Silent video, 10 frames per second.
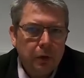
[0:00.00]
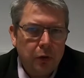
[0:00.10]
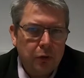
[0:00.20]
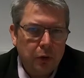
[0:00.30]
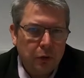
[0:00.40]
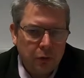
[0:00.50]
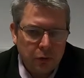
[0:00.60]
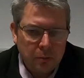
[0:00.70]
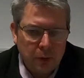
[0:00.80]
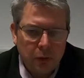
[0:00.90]
as long as
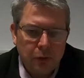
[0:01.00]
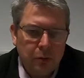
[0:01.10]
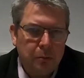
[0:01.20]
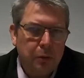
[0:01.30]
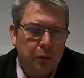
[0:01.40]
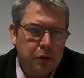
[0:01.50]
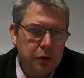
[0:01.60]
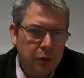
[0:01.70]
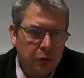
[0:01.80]
the bottom portion